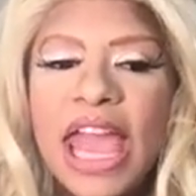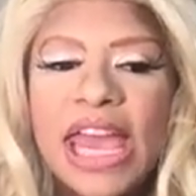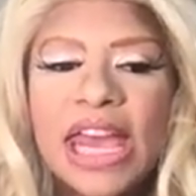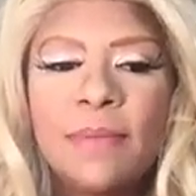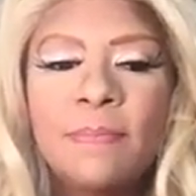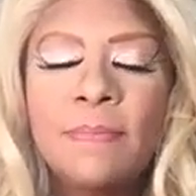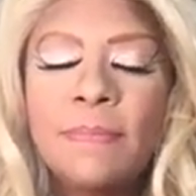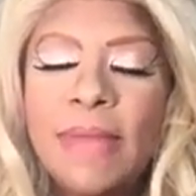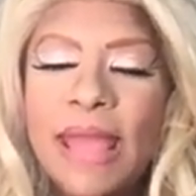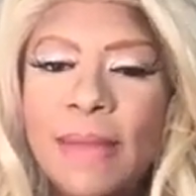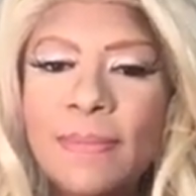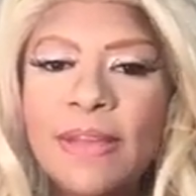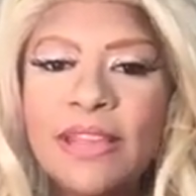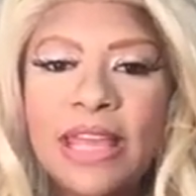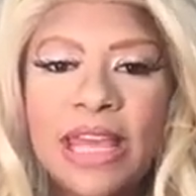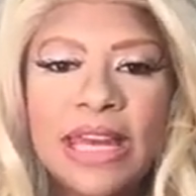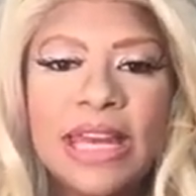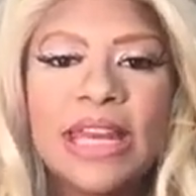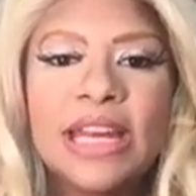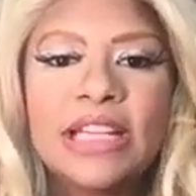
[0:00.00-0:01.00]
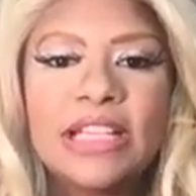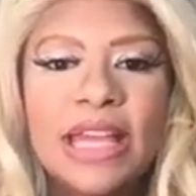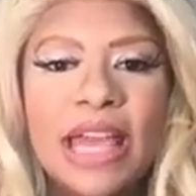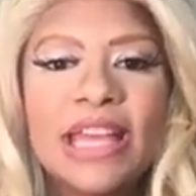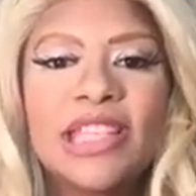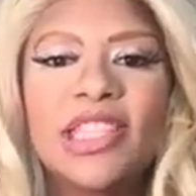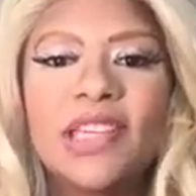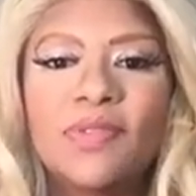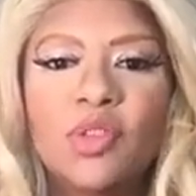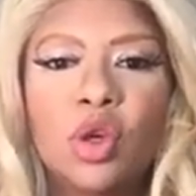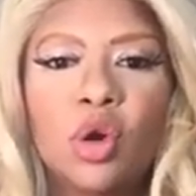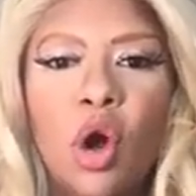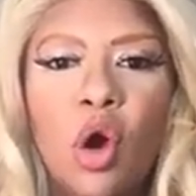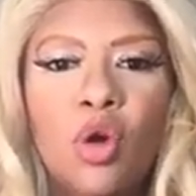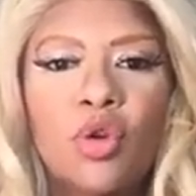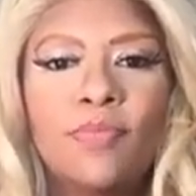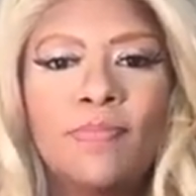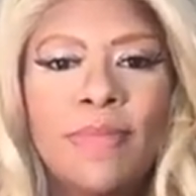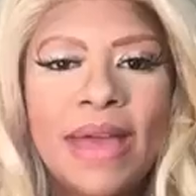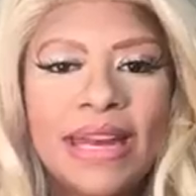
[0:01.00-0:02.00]
And maybe they need a taste of their
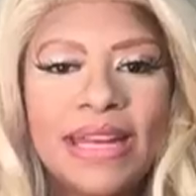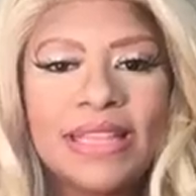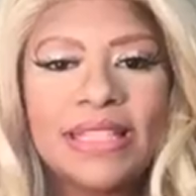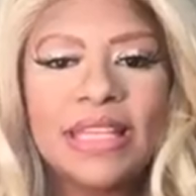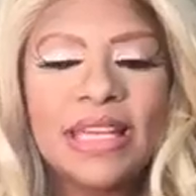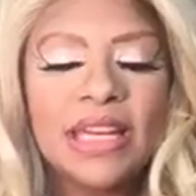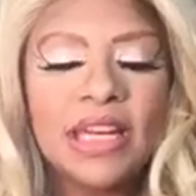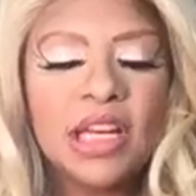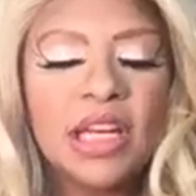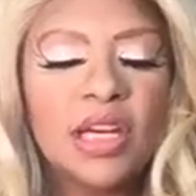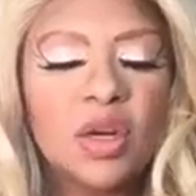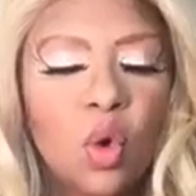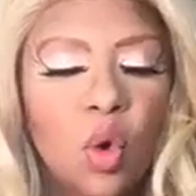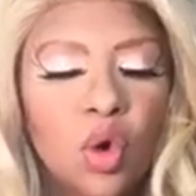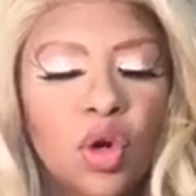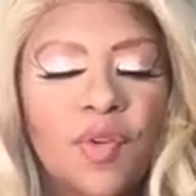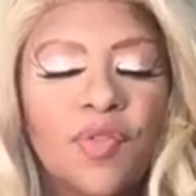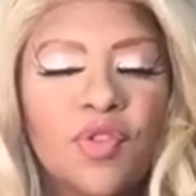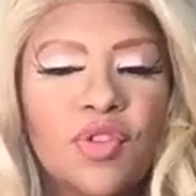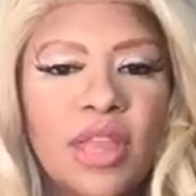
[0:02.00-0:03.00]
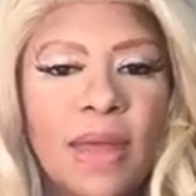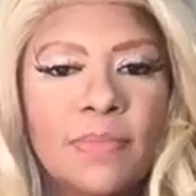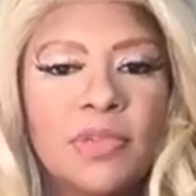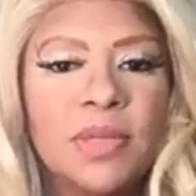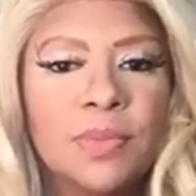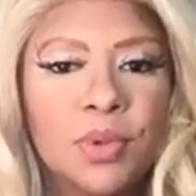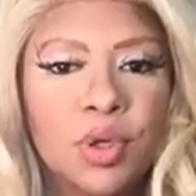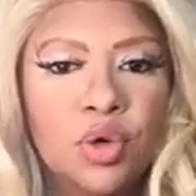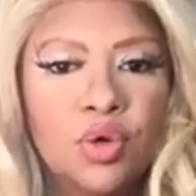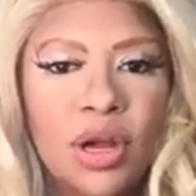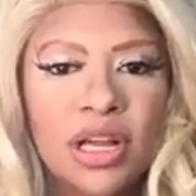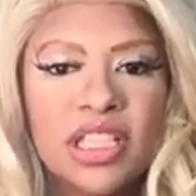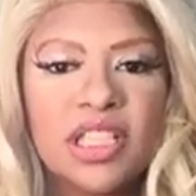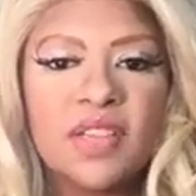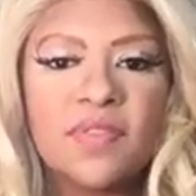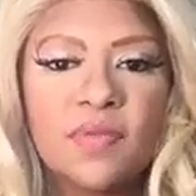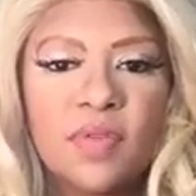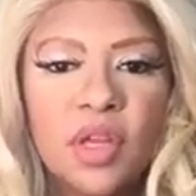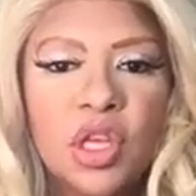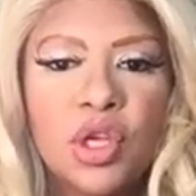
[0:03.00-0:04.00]
own medicine in order for them to
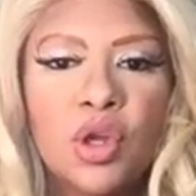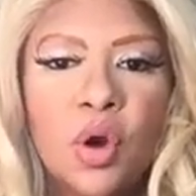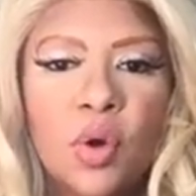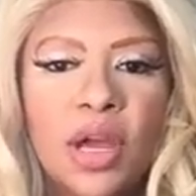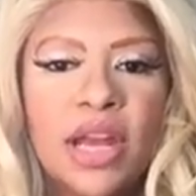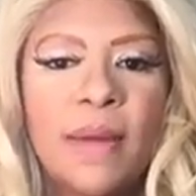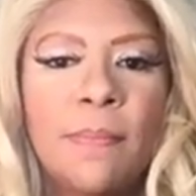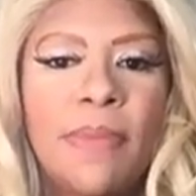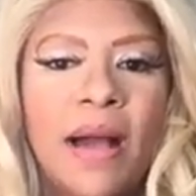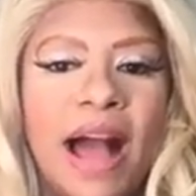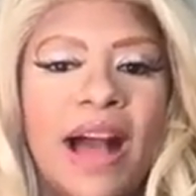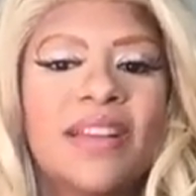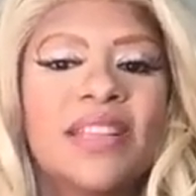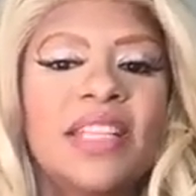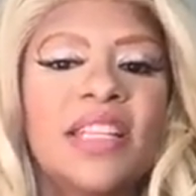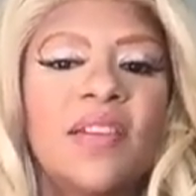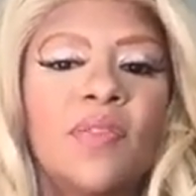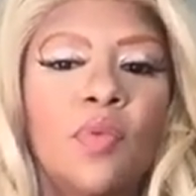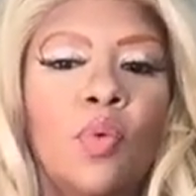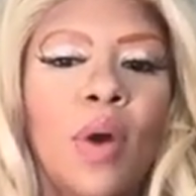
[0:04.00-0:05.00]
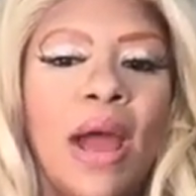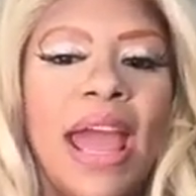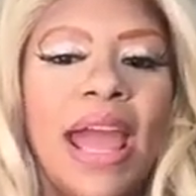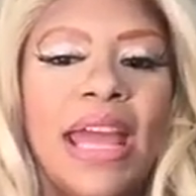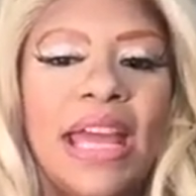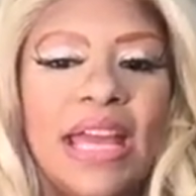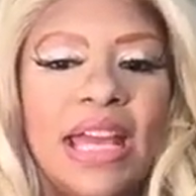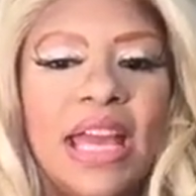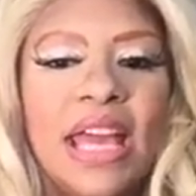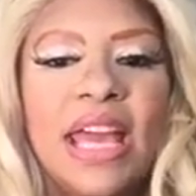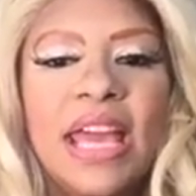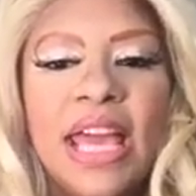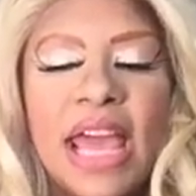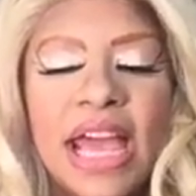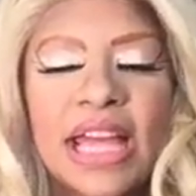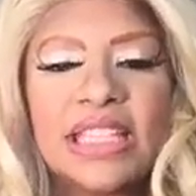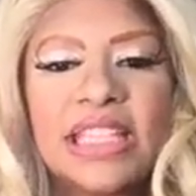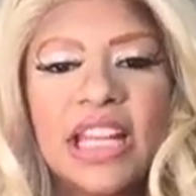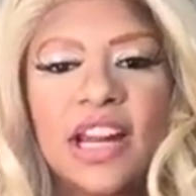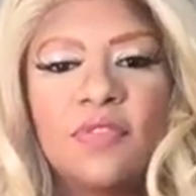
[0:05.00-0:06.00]
progress, you know, in a positive way,
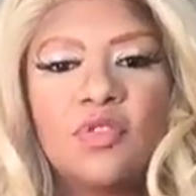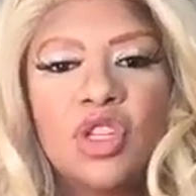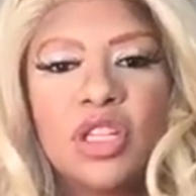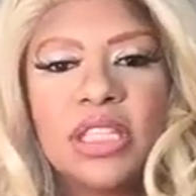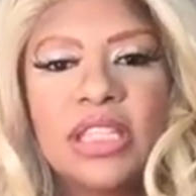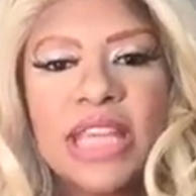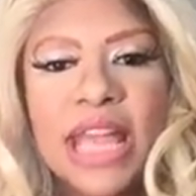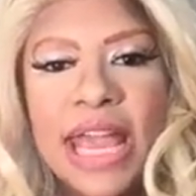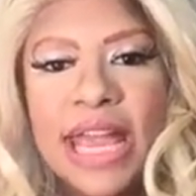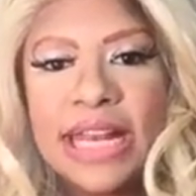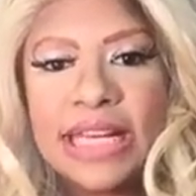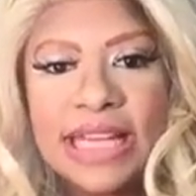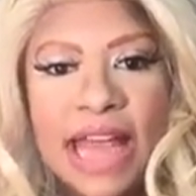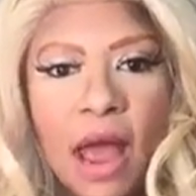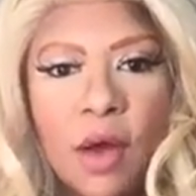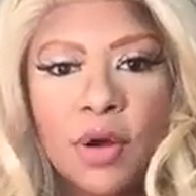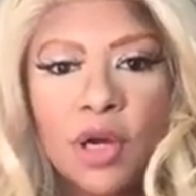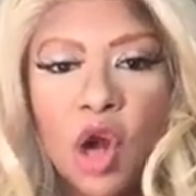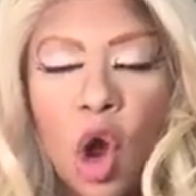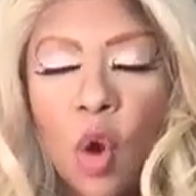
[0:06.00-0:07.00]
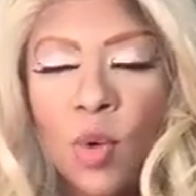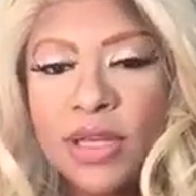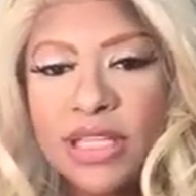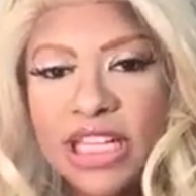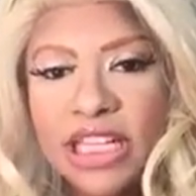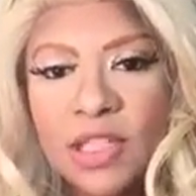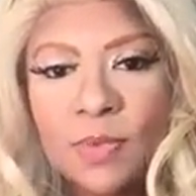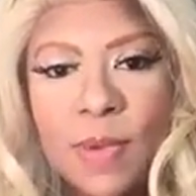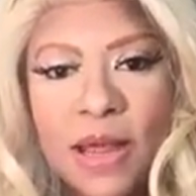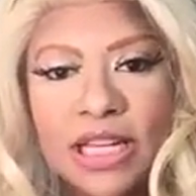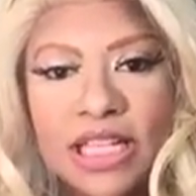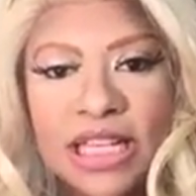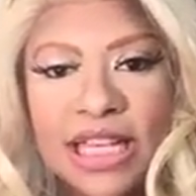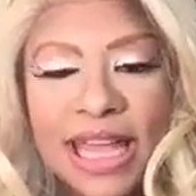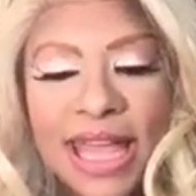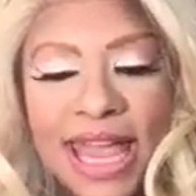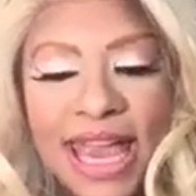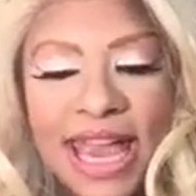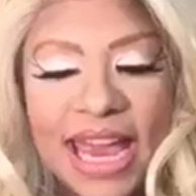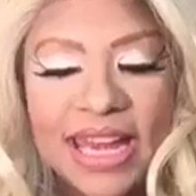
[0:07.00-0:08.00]
instead of just staying down and always expecting
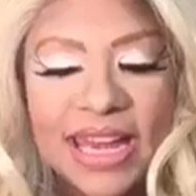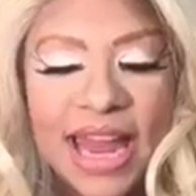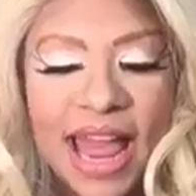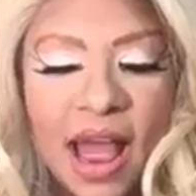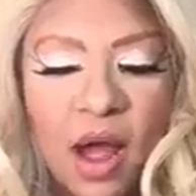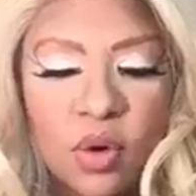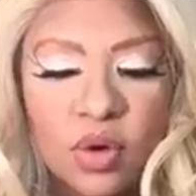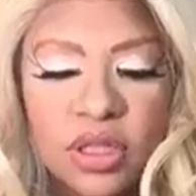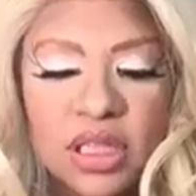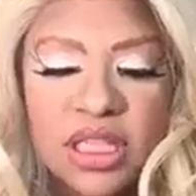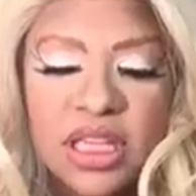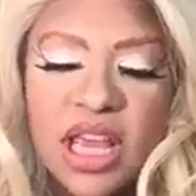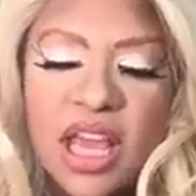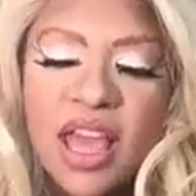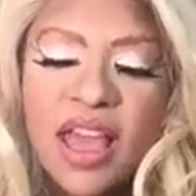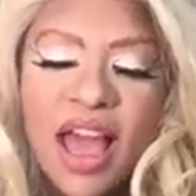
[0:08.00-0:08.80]
handouts.